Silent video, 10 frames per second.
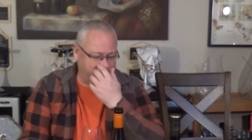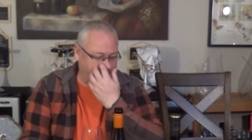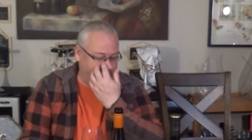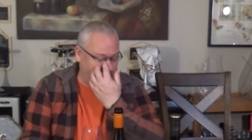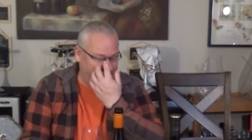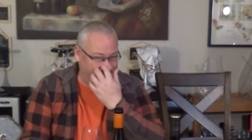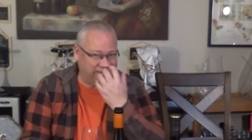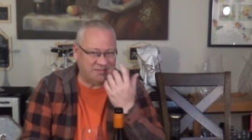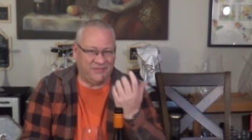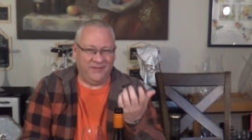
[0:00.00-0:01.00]
20
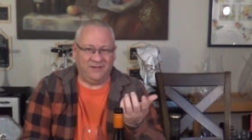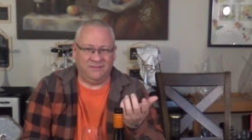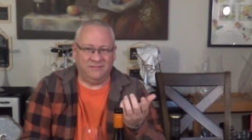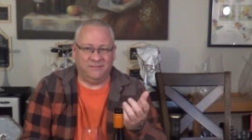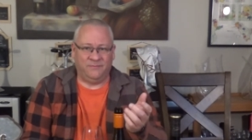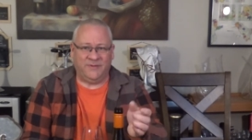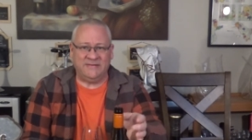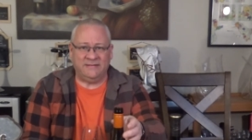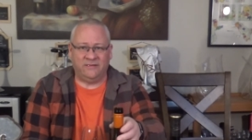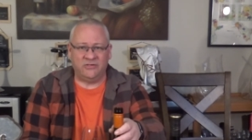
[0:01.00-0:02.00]
bucks, I think.
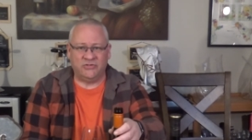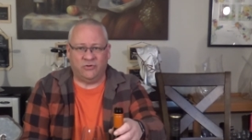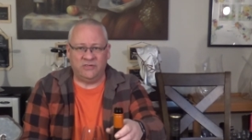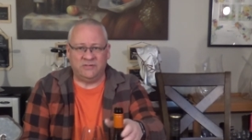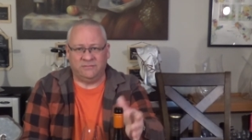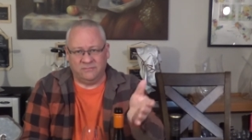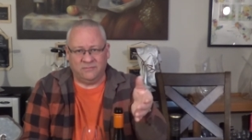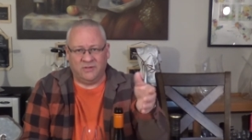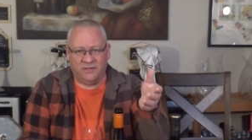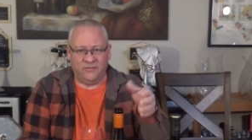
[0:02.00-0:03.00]
BC liquor stores.
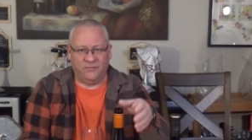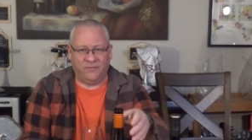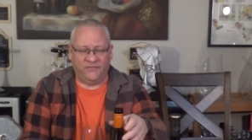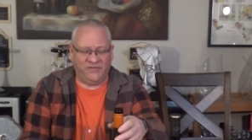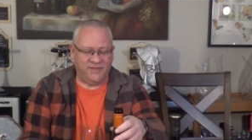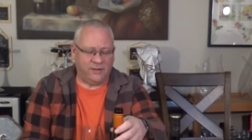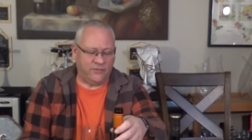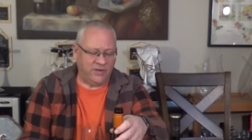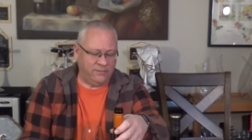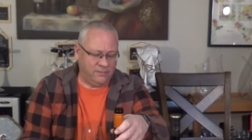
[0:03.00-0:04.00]
Well, you would have seen that
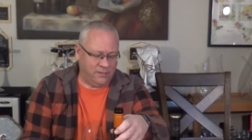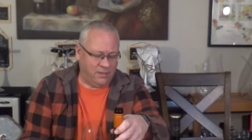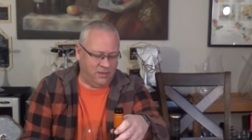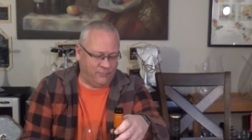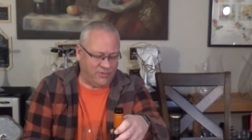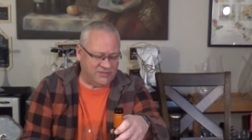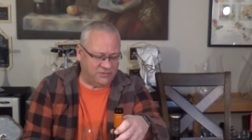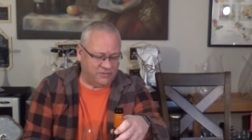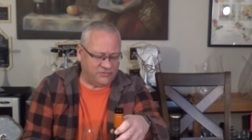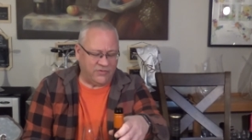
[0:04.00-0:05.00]
already. The price
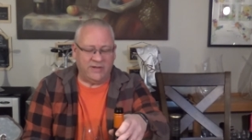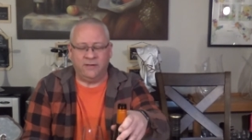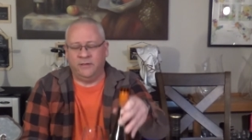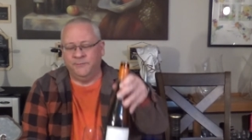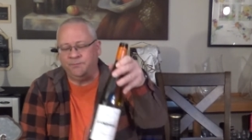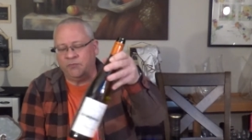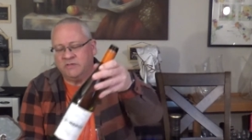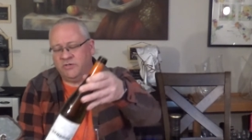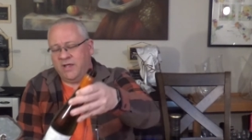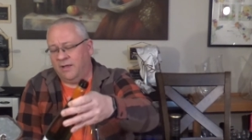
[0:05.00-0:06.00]
on the screen.
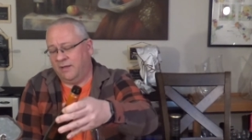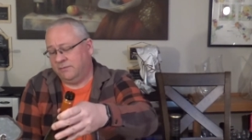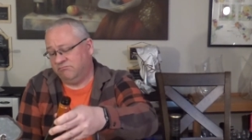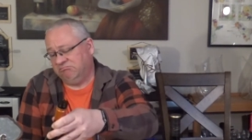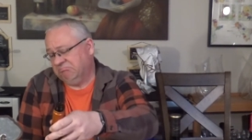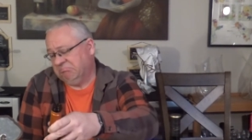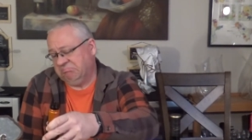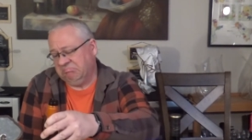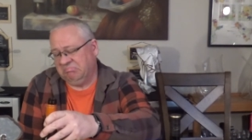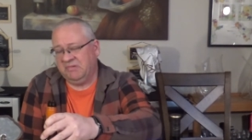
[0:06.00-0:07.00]
So yeah,
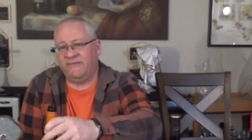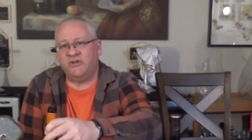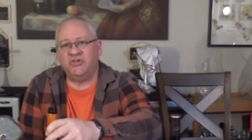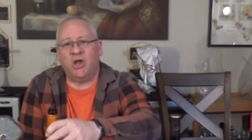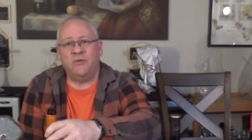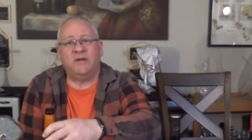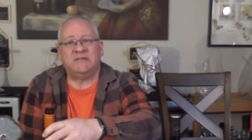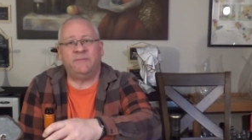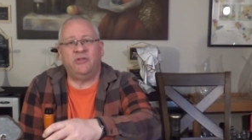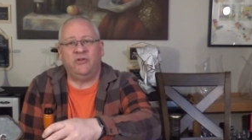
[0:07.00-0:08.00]
give it a shot. You want
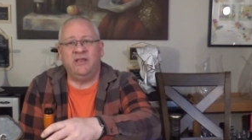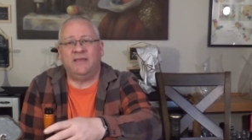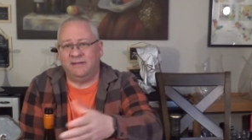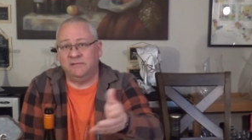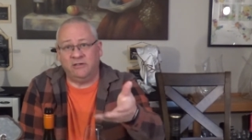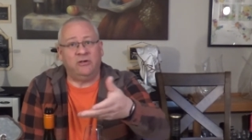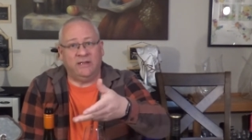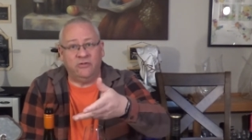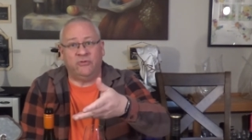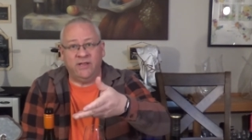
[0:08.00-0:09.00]
something unique, and
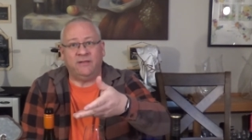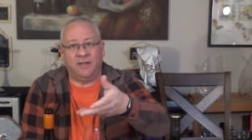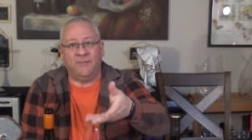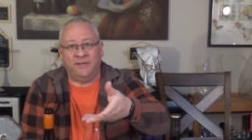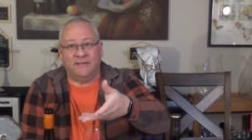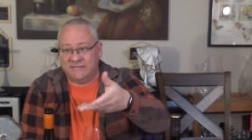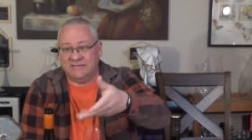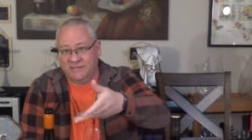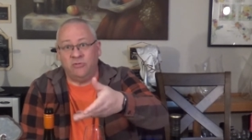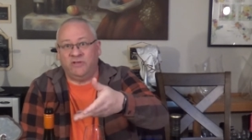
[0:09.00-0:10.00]
literally unique. I mean, this
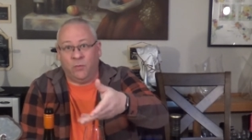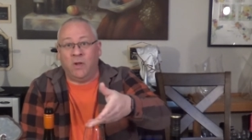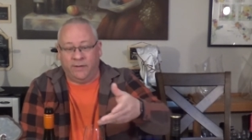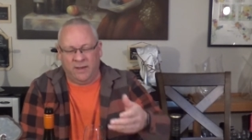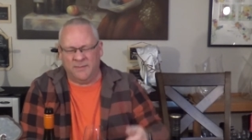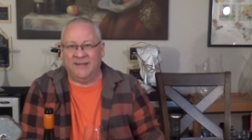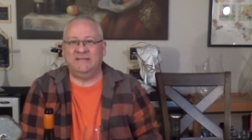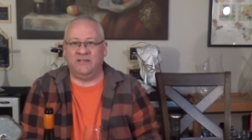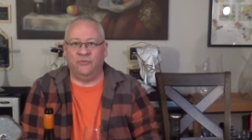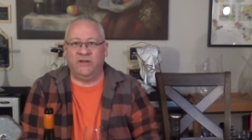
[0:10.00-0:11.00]
is the only one that
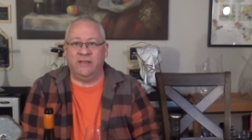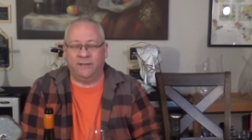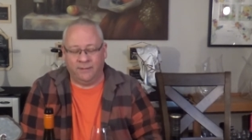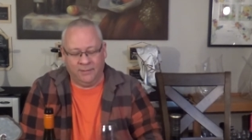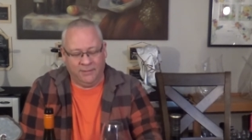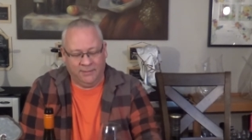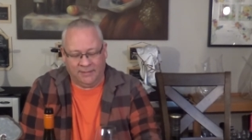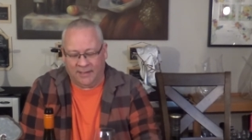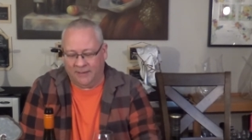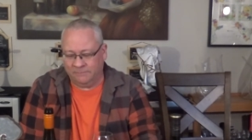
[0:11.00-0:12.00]
makes it unique.
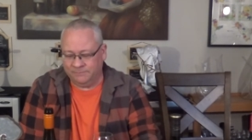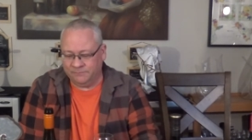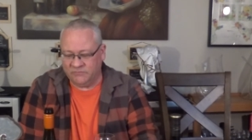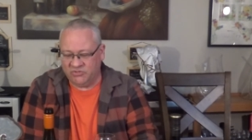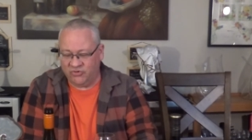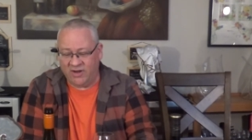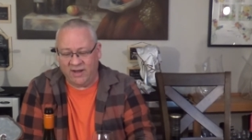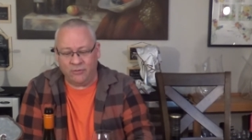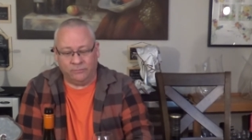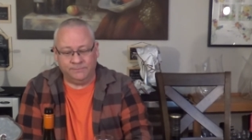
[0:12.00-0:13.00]
Try
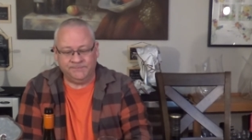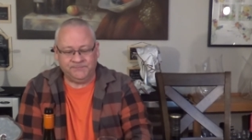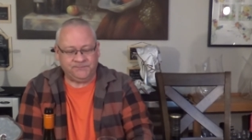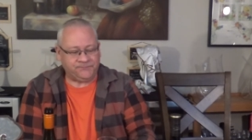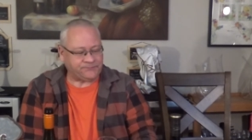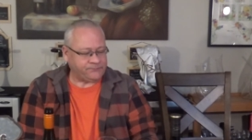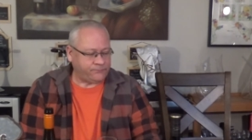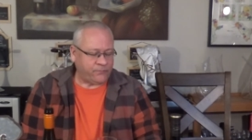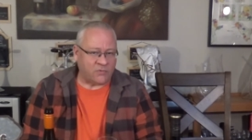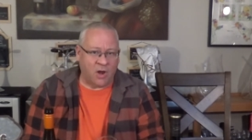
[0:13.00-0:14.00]
it out.
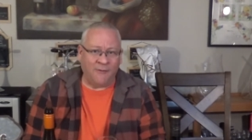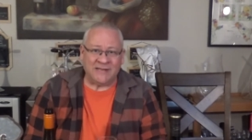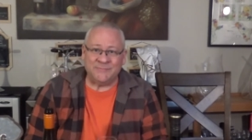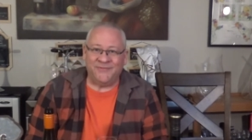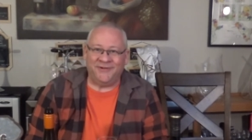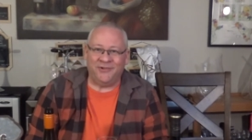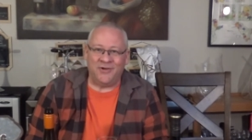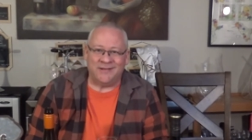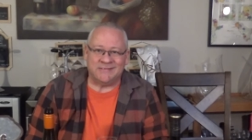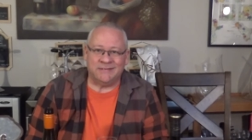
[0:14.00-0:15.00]
Alright, let's move on to the
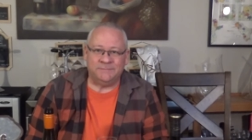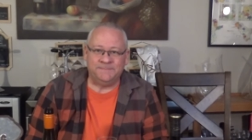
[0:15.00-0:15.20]
reds.